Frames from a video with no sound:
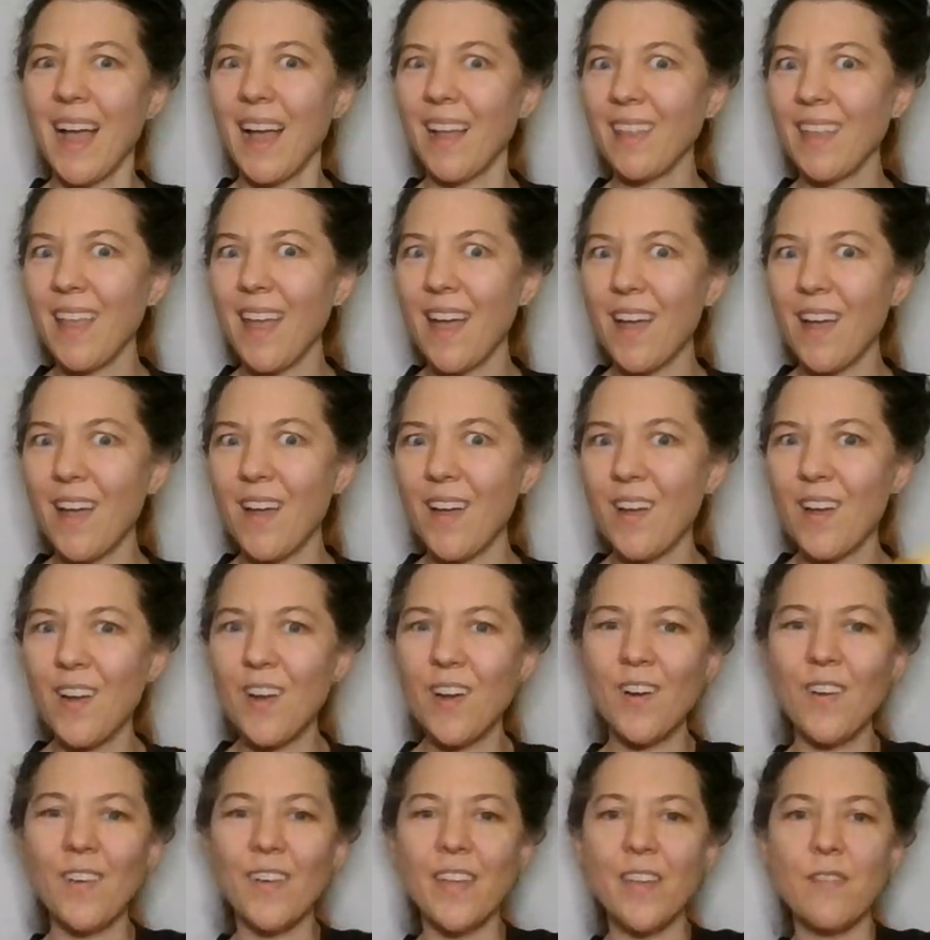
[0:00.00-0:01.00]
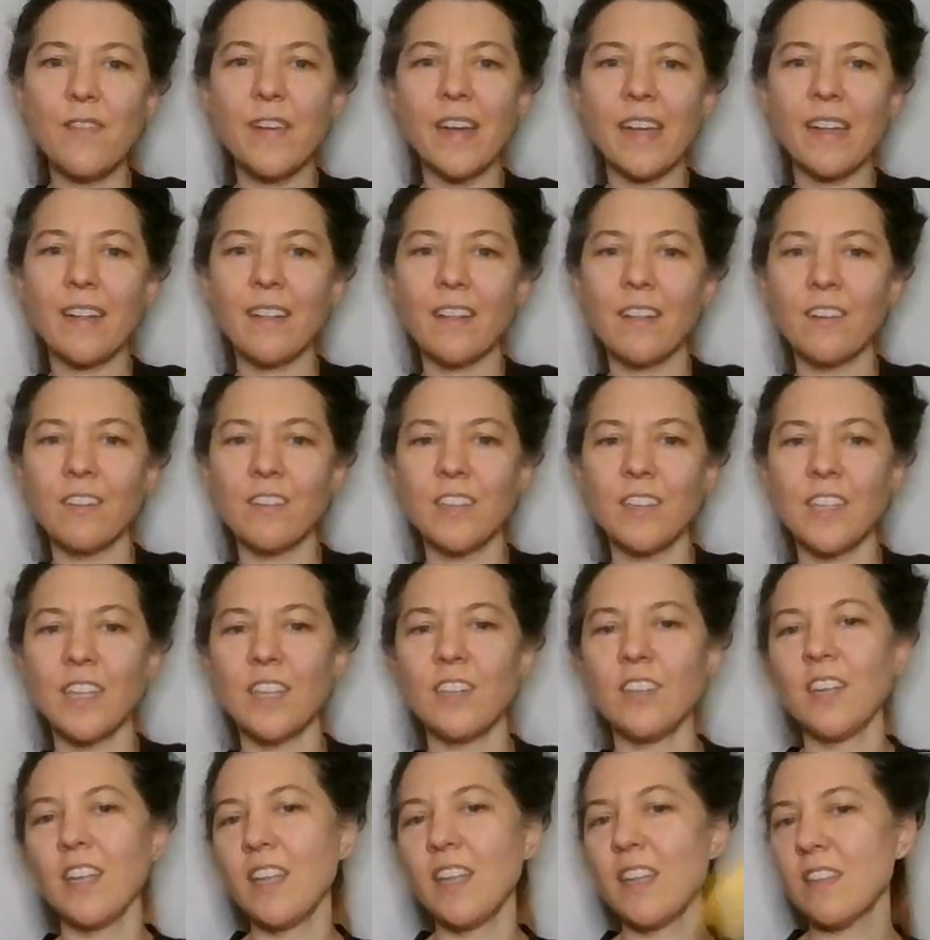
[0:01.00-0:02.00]
hello, you get glitter
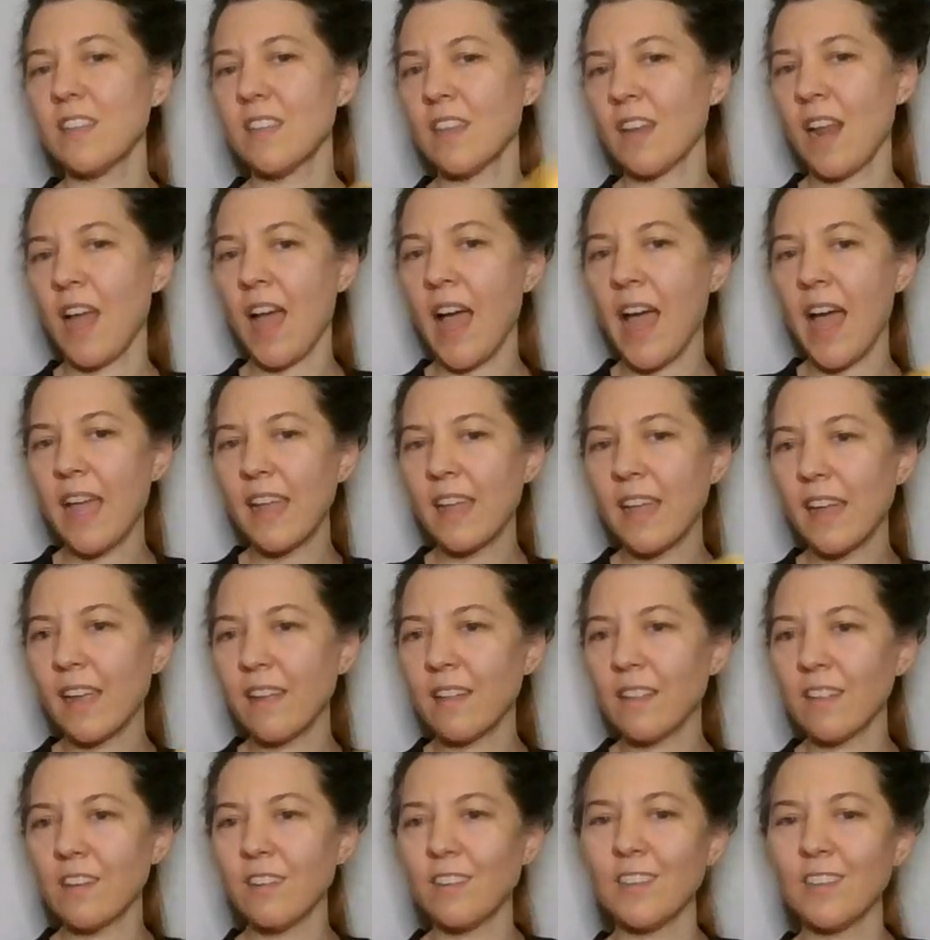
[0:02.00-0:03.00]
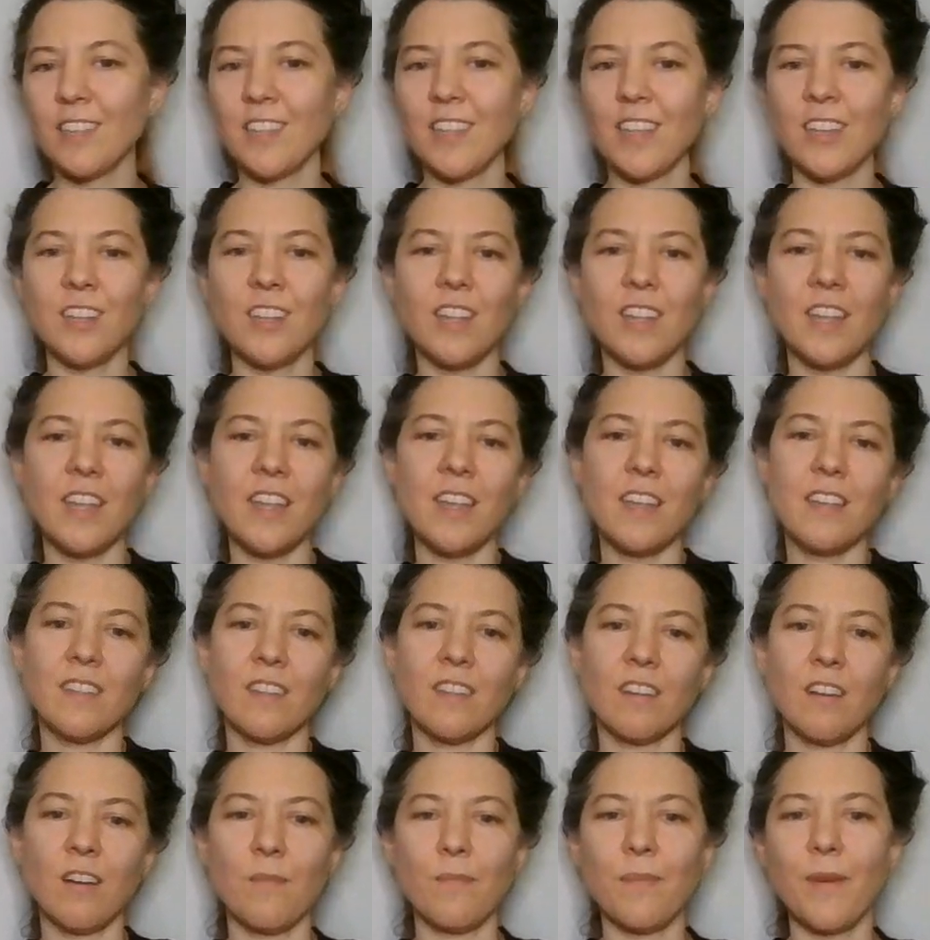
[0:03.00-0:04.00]
stitches and I get glitter stitches
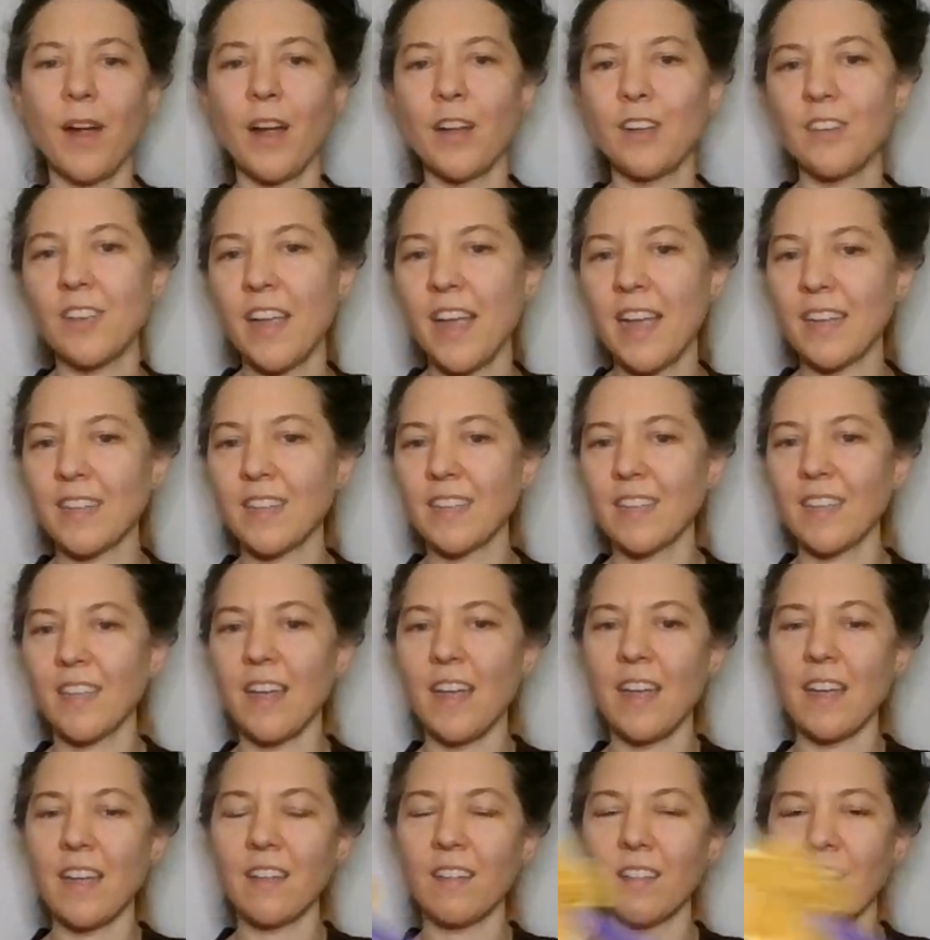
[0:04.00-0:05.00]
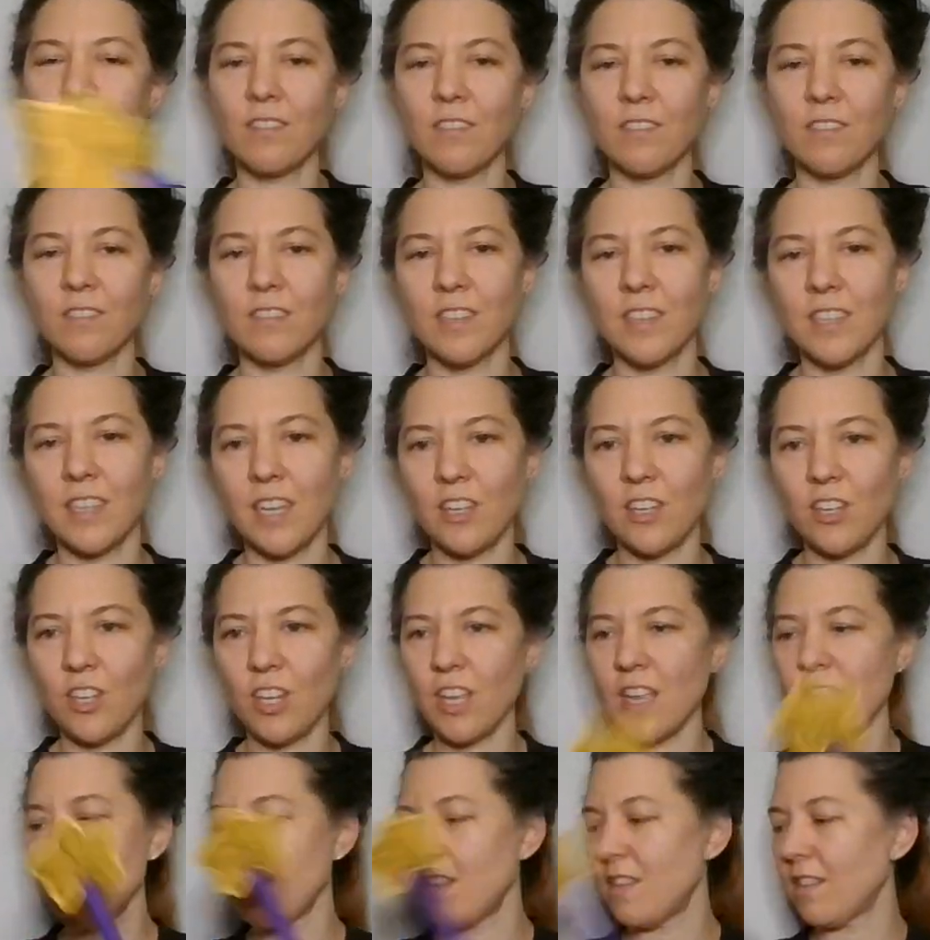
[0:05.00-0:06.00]
and our projects get glitter
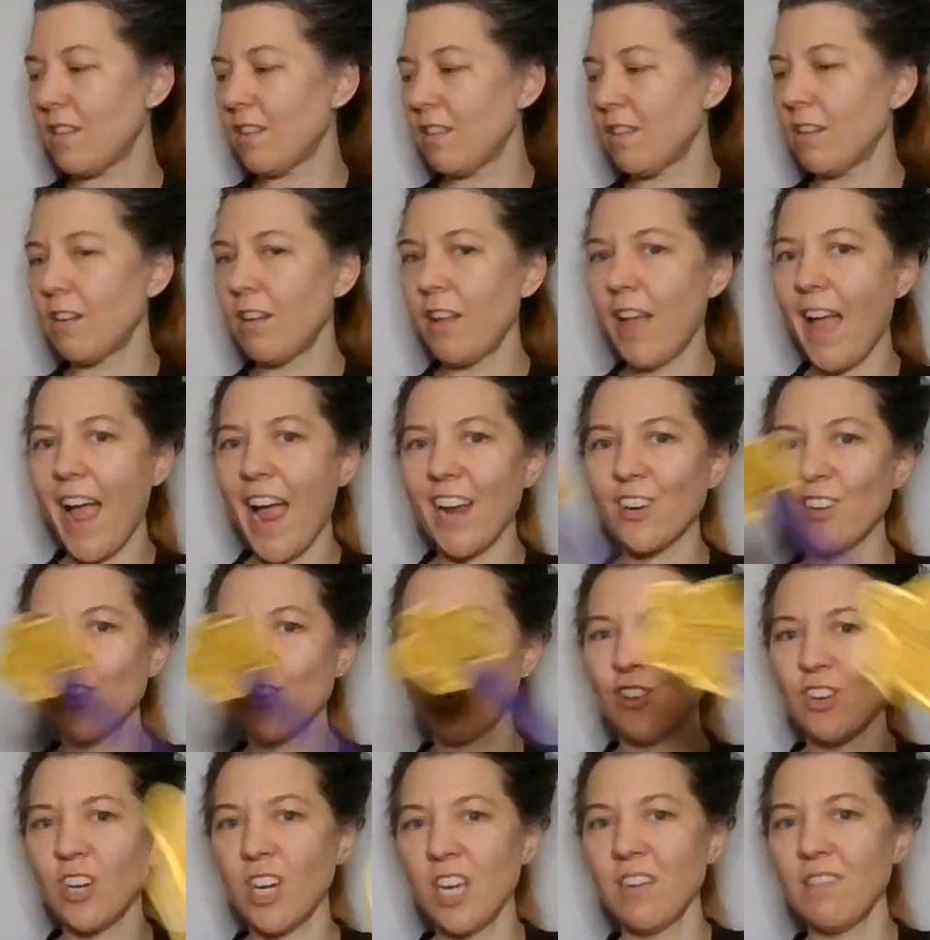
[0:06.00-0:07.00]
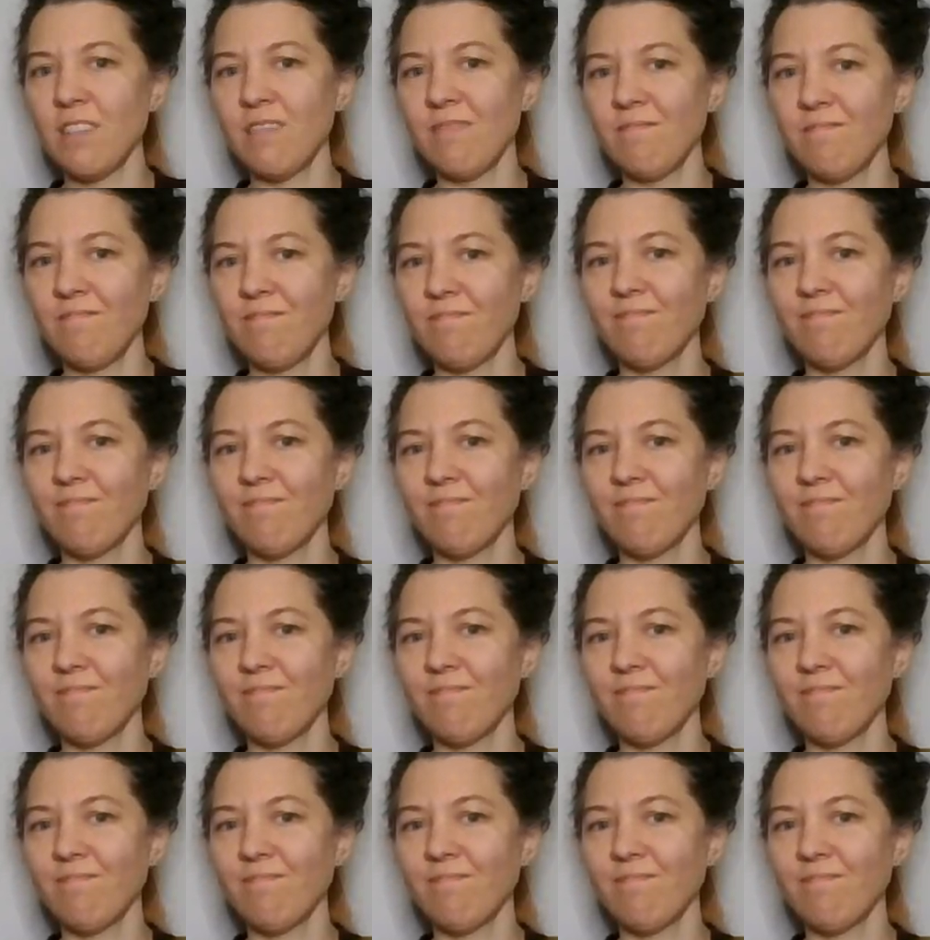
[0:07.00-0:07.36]
stitches, a little extra.